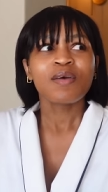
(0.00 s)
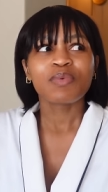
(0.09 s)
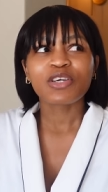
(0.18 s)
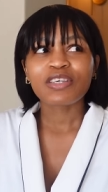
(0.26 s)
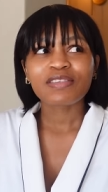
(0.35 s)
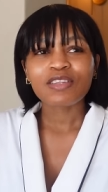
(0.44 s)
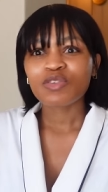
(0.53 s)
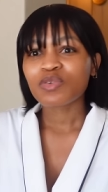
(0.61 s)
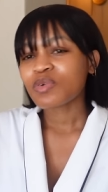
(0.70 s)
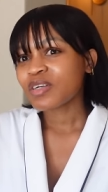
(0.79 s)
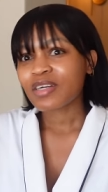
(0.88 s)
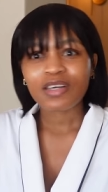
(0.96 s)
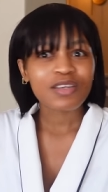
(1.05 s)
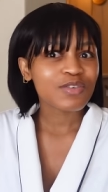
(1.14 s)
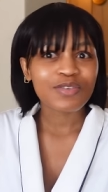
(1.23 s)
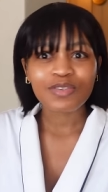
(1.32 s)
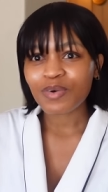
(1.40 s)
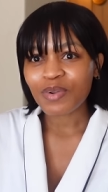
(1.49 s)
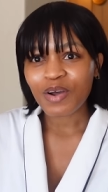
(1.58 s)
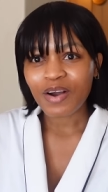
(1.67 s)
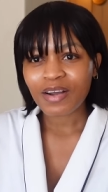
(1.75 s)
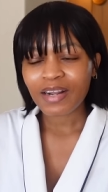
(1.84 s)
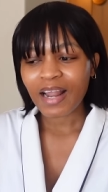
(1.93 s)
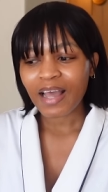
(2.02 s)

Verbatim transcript: because it took so long.